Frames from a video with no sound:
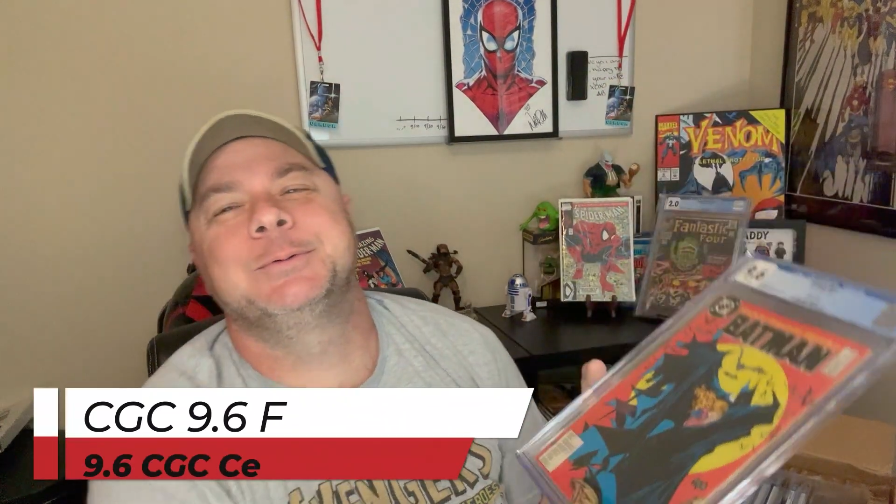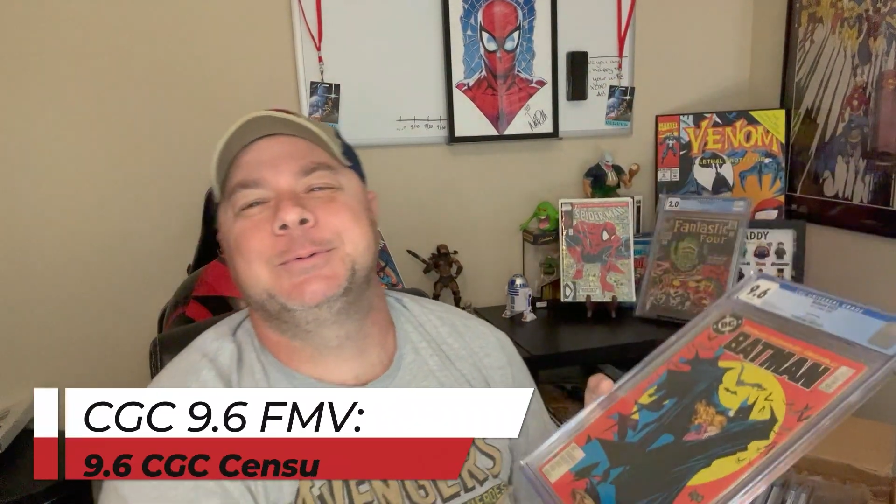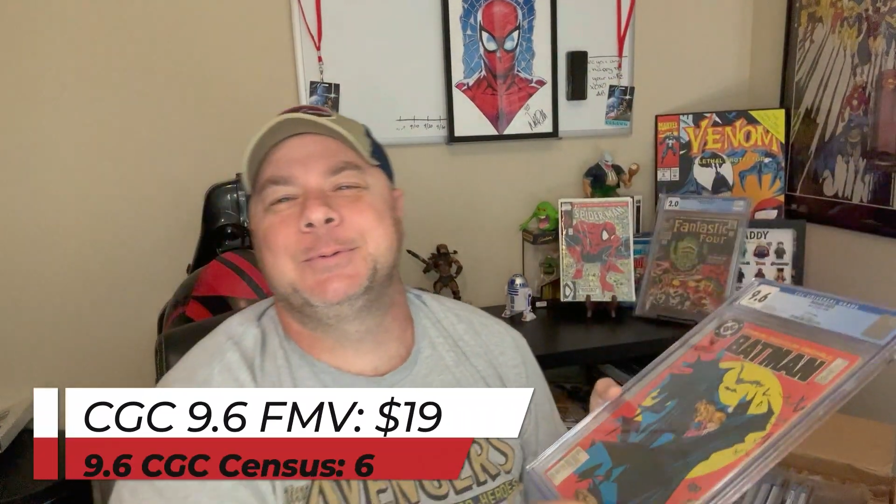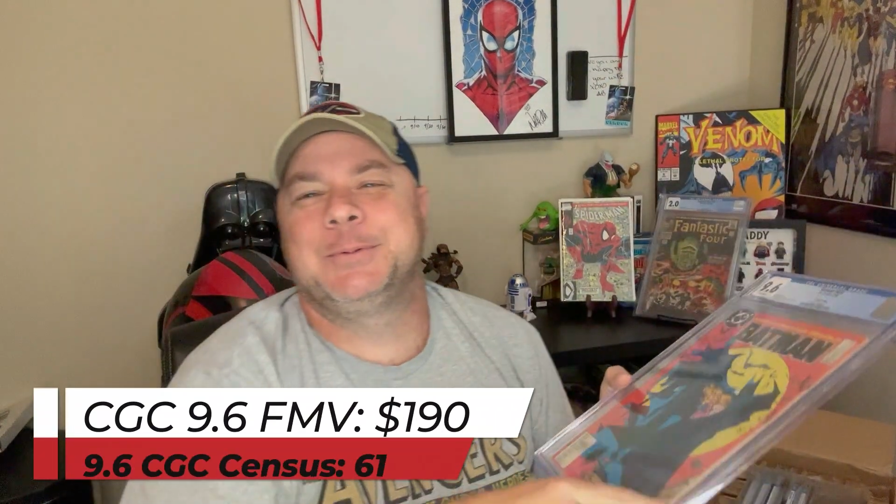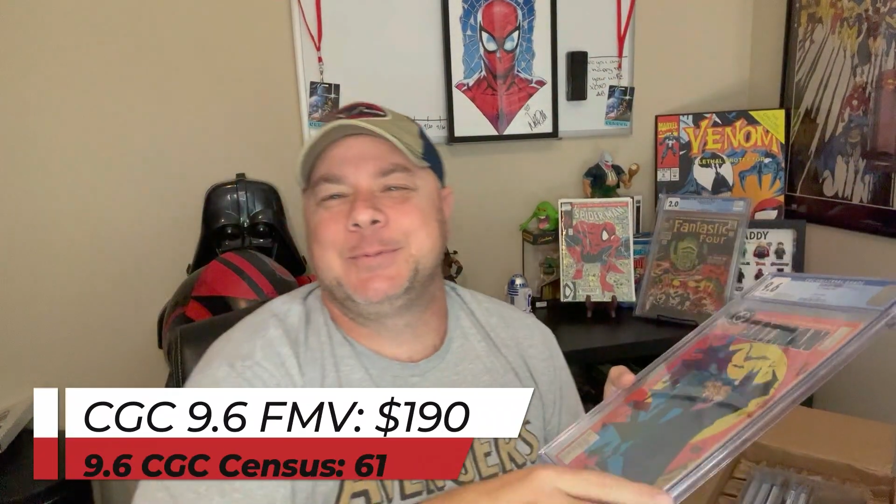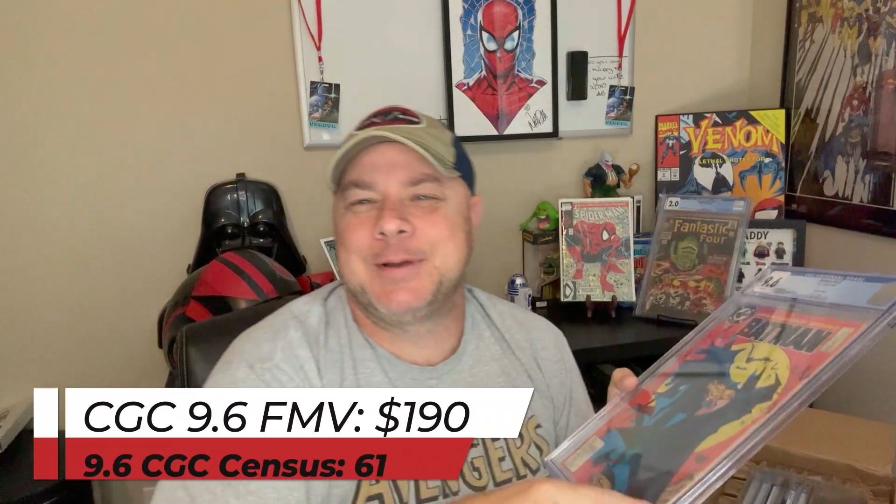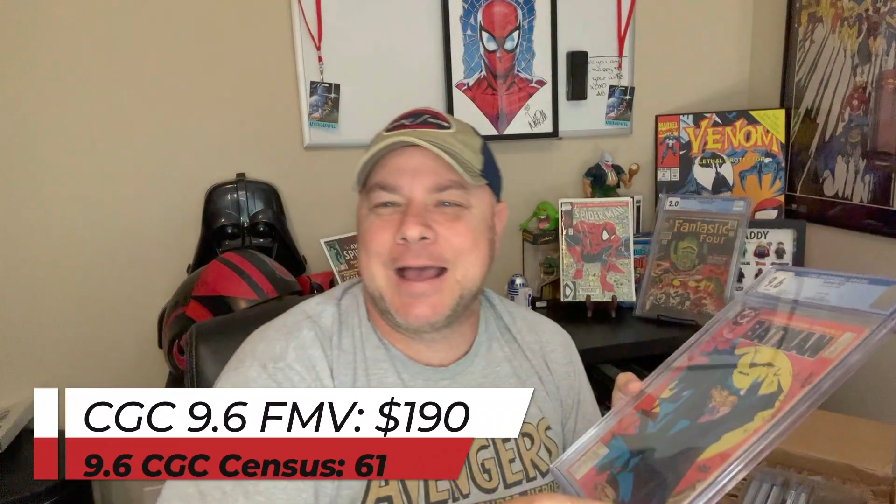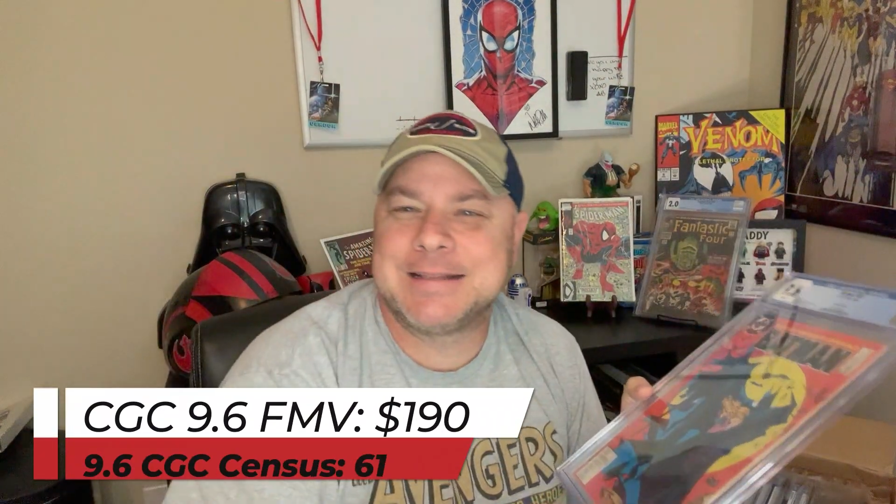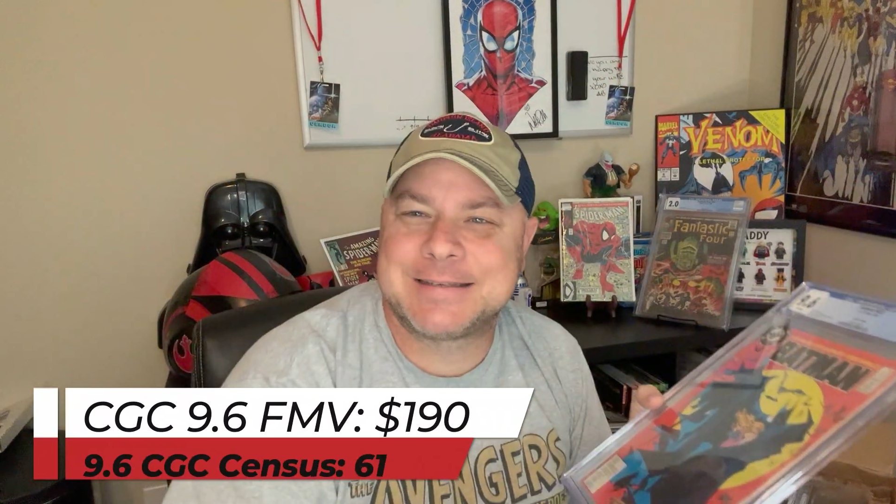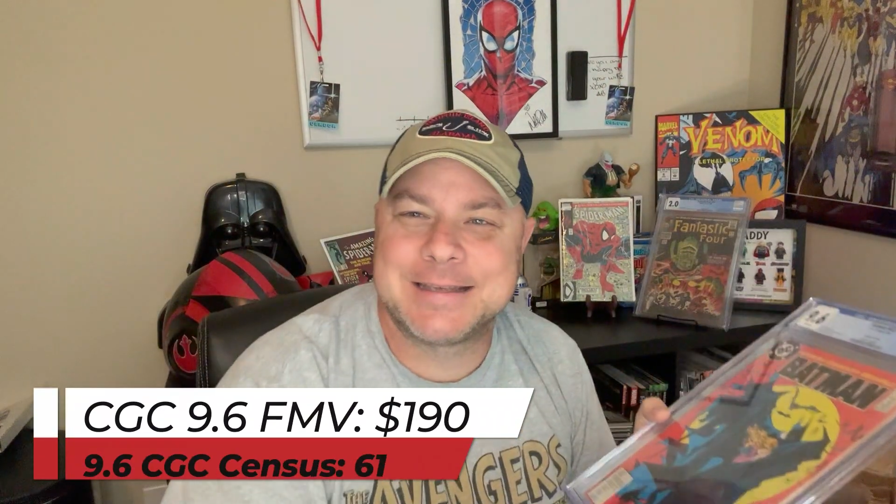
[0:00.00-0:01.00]

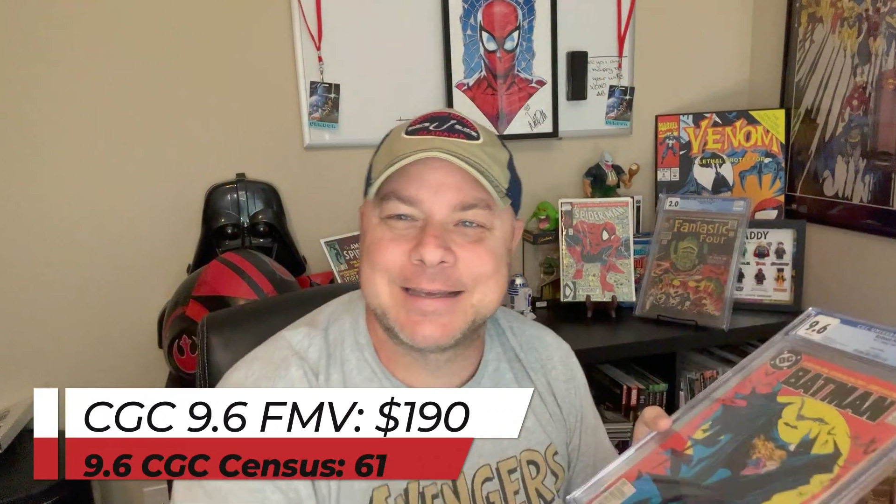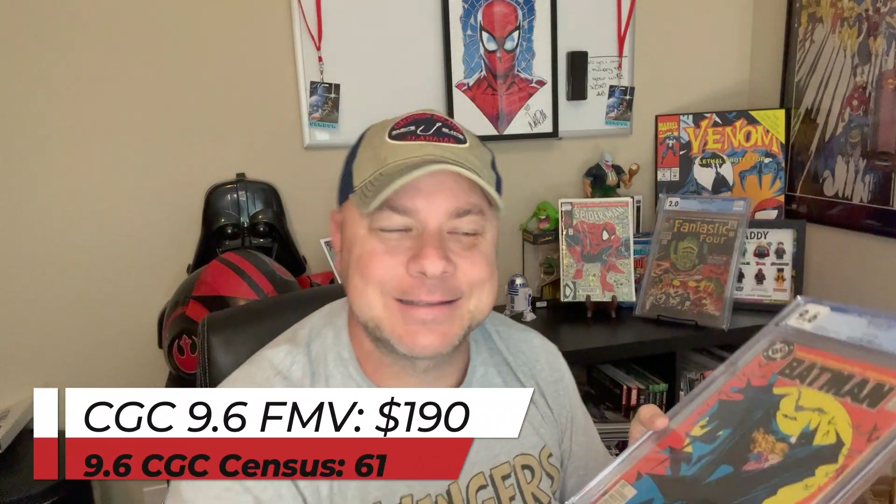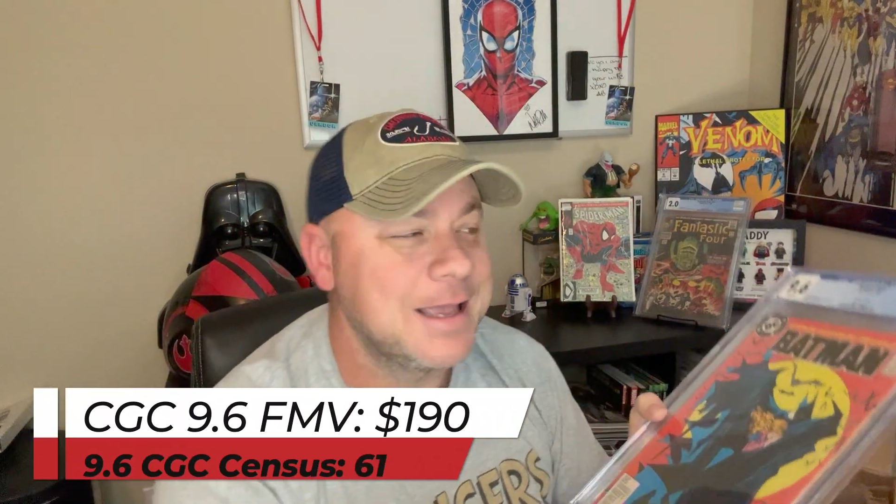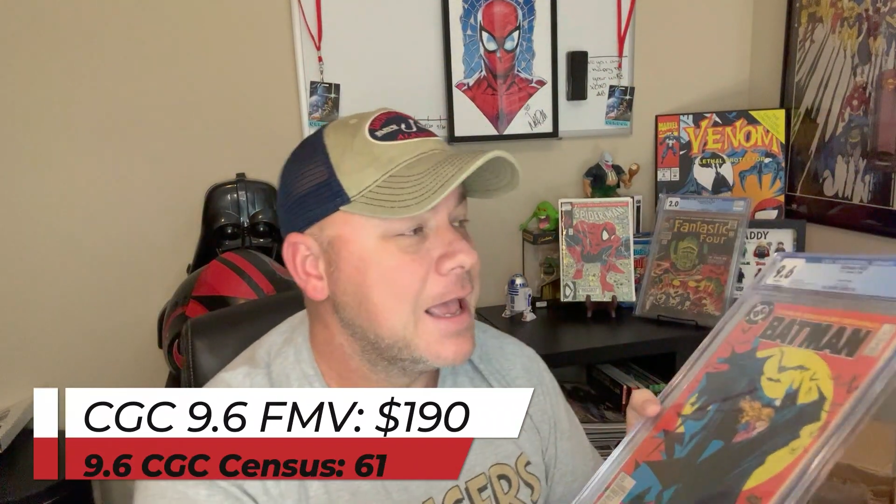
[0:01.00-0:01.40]
9.6.